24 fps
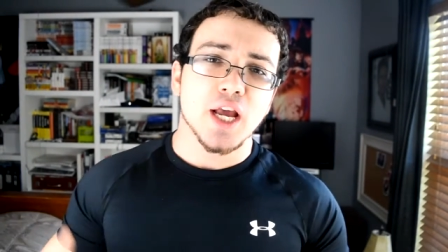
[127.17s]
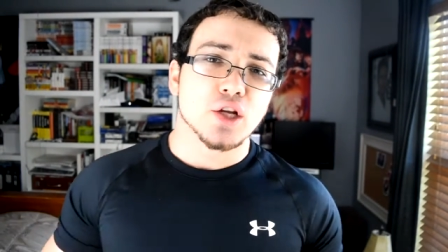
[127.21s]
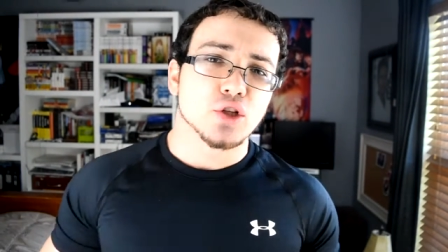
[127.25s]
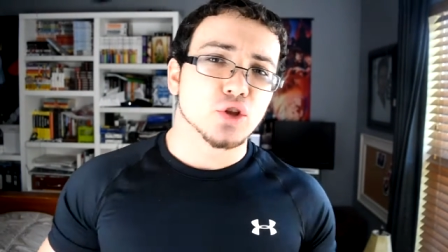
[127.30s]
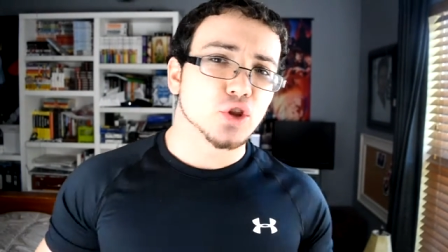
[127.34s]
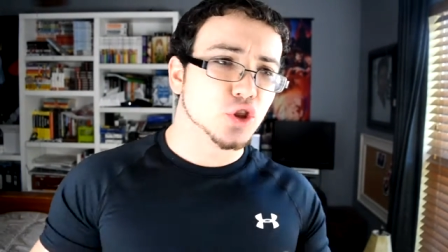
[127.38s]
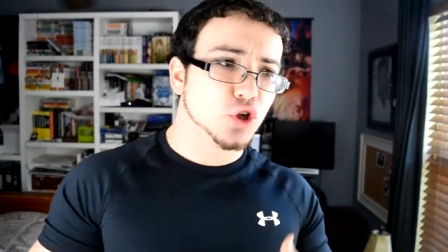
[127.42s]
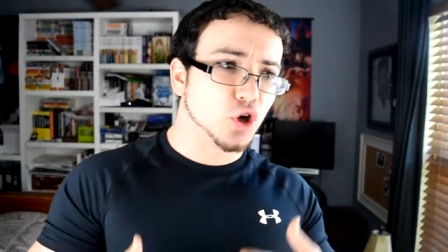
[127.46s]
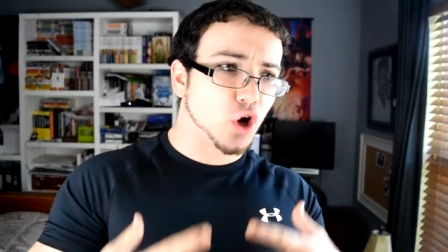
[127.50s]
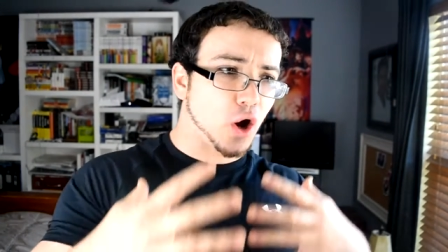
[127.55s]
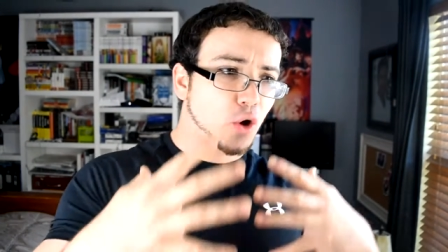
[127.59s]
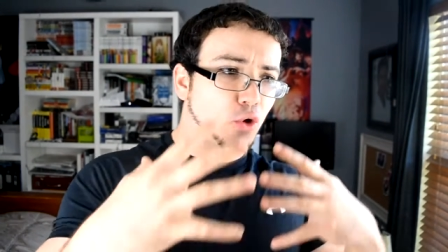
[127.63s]

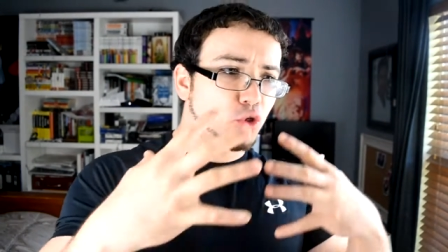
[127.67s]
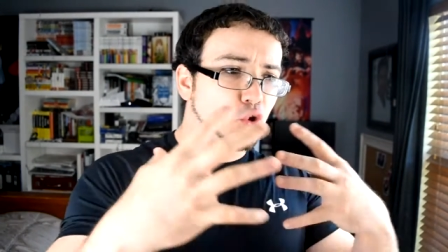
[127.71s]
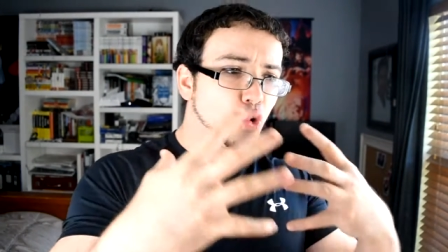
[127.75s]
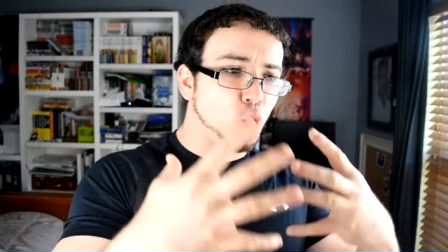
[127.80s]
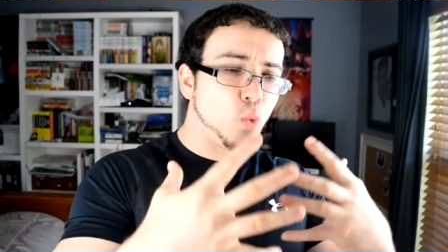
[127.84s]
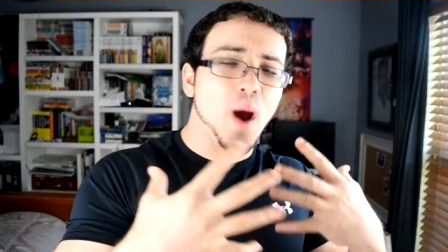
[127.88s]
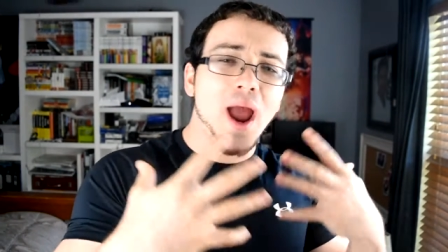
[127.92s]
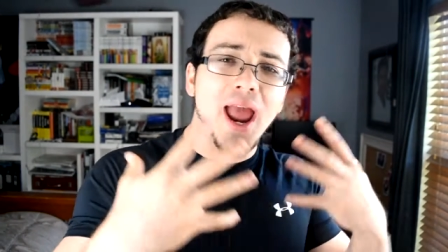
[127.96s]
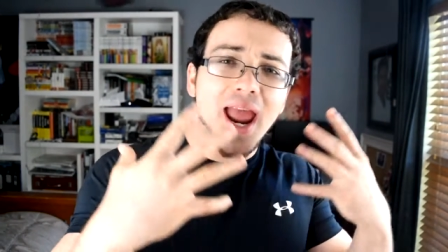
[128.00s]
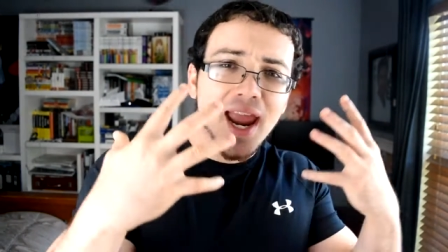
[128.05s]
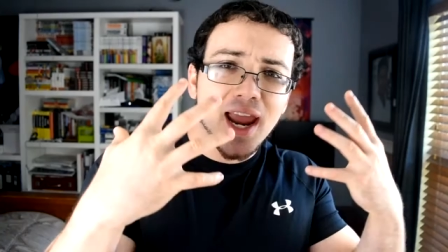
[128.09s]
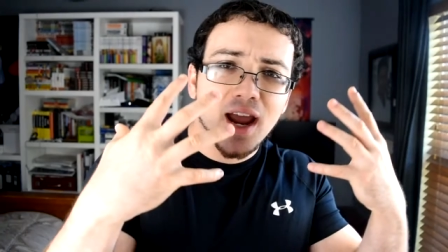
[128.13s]
The
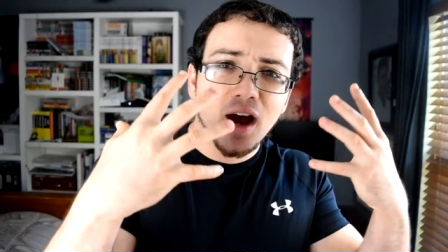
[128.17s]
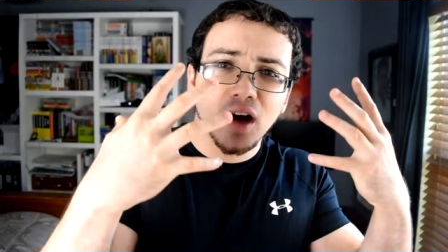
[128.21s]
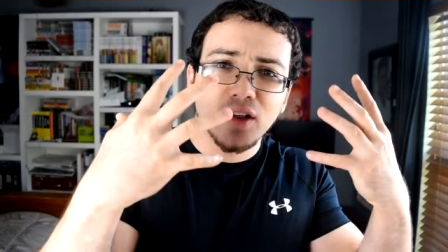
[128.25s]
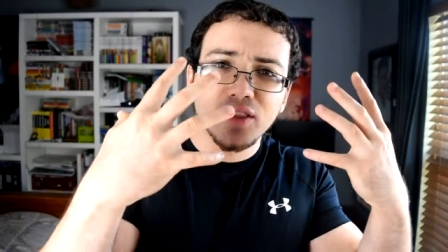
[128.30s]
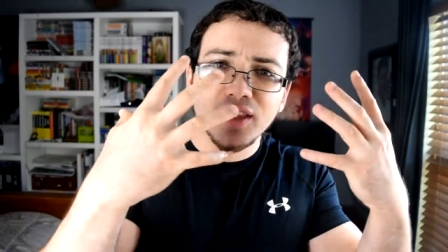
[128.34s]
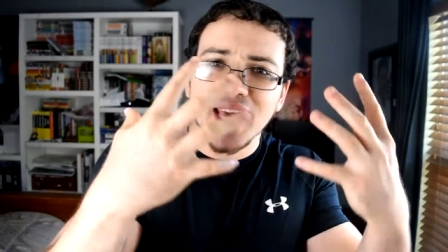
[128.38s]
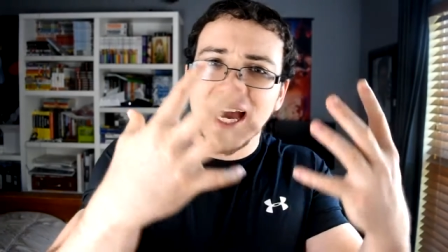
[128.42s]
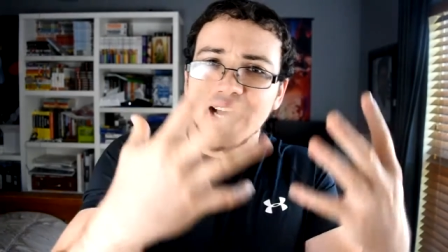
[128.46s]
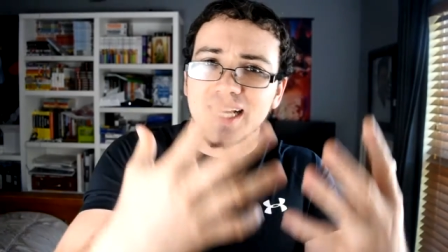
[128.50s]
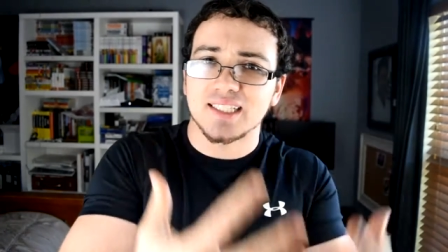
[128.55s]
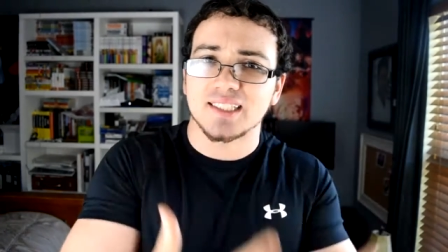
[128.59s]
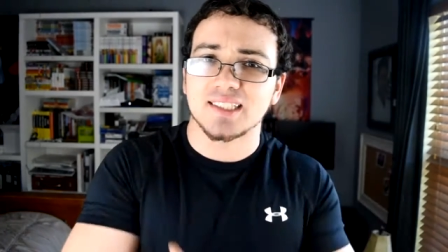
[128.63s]
way on
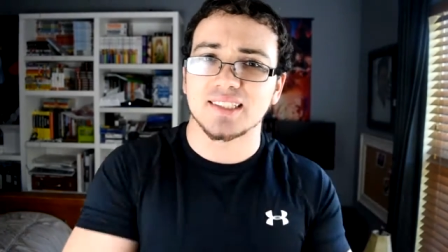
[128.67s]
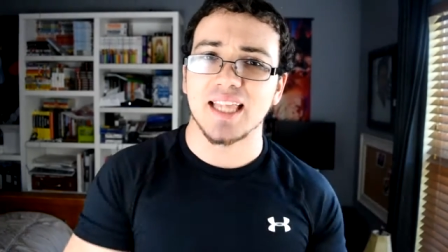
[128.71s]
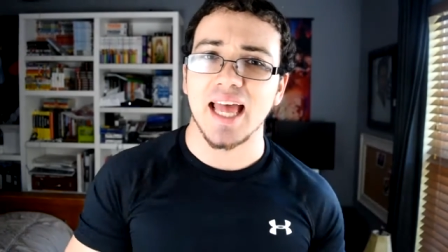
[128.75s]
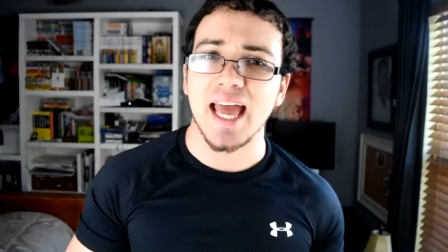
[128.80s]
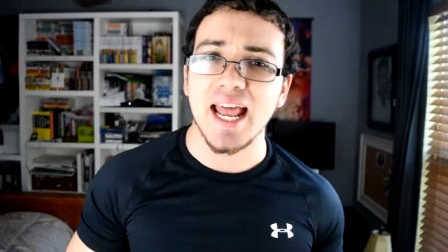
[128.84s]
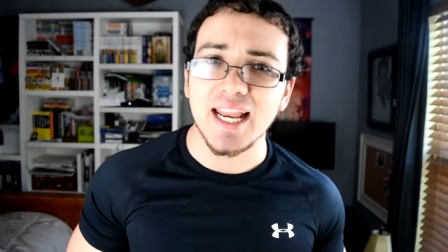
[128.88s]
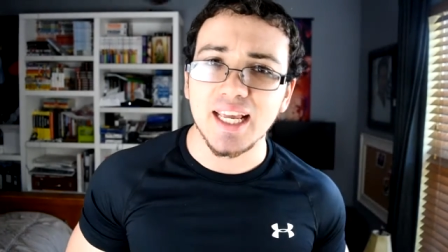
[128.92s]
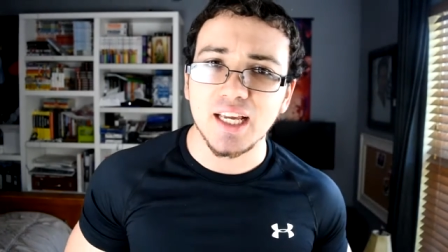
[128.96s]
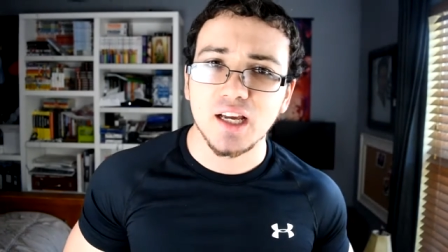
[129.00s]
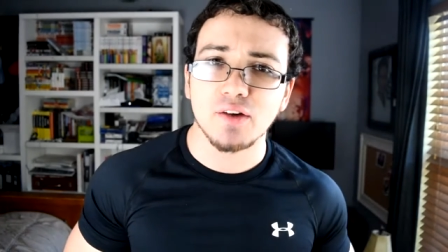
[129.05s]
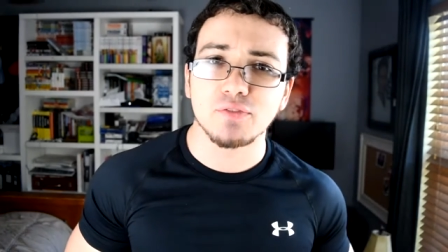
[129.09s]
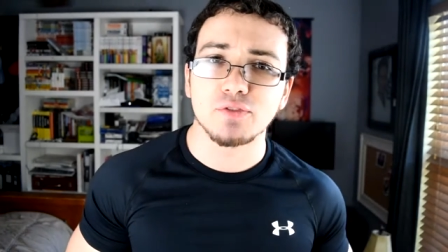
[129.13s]
the
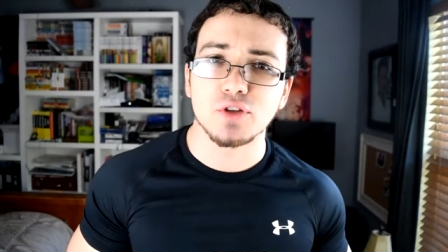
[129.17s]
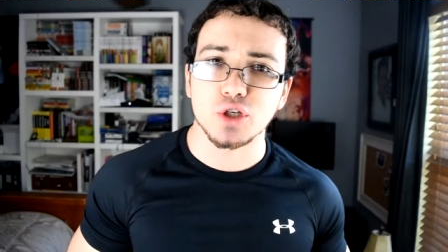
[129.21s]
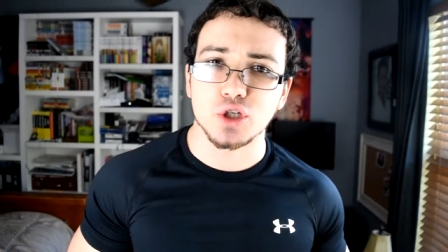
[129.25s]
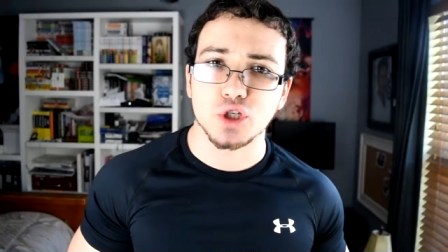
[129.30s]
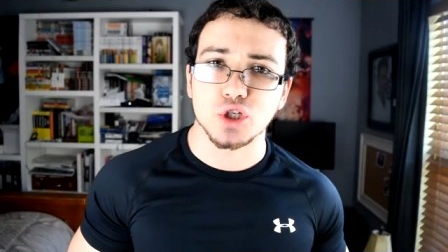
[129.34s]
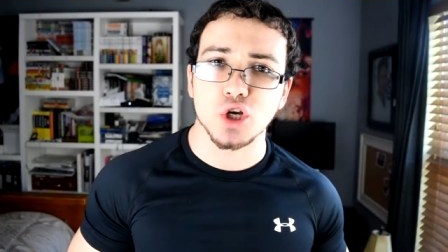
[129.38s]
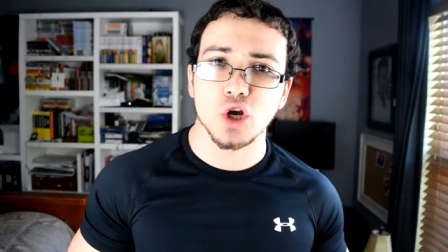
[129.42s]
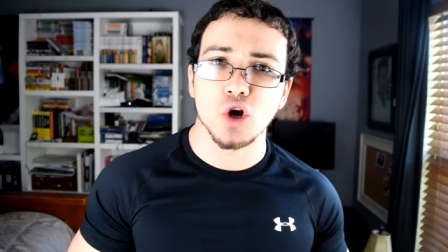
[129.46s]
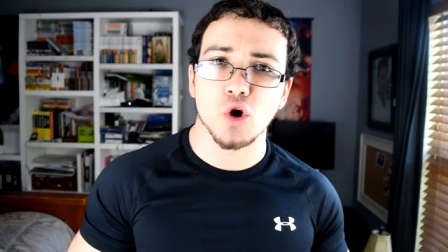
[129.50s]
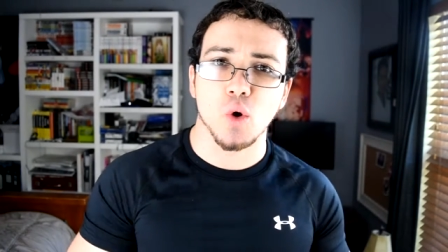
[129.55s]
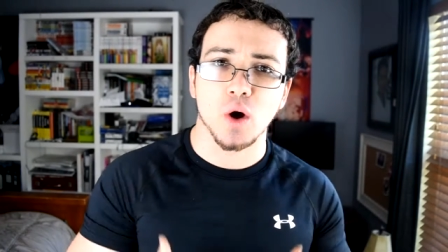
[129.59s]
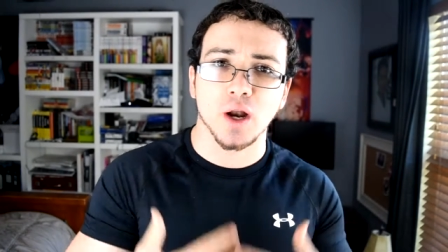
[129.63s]
aesthetic of the show,